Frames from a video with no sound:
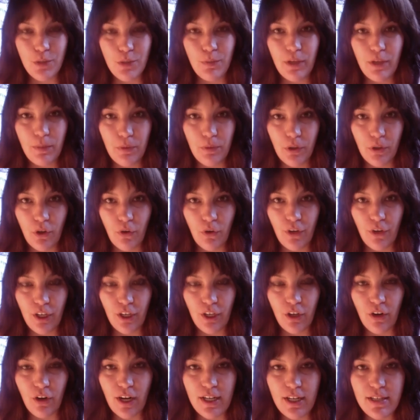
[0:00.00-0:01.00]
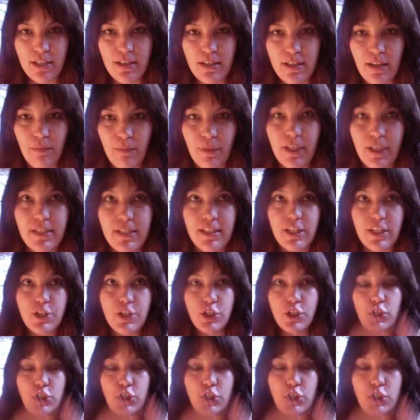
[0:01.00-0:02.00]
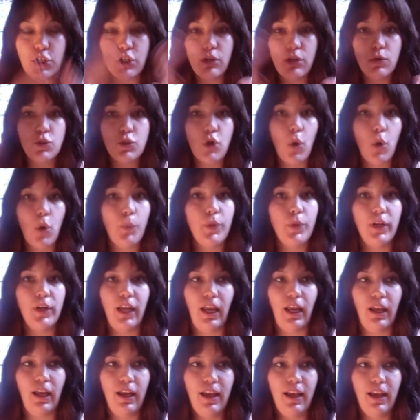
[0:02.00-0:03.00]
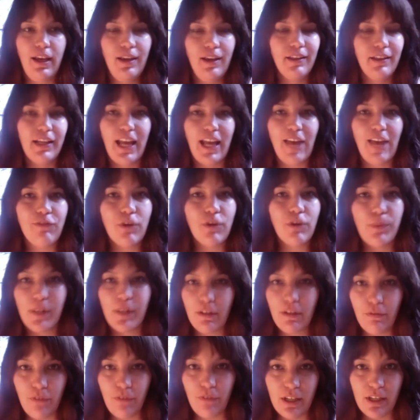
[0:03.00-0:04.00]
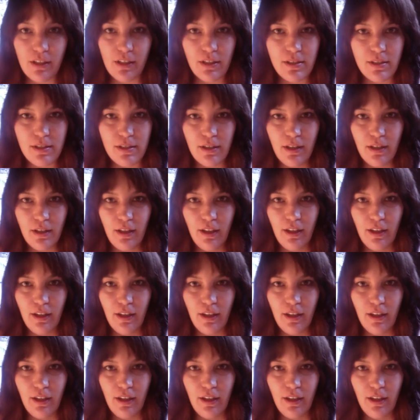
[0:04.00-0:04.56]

people going crazy because there's this huge opening that everybody feels,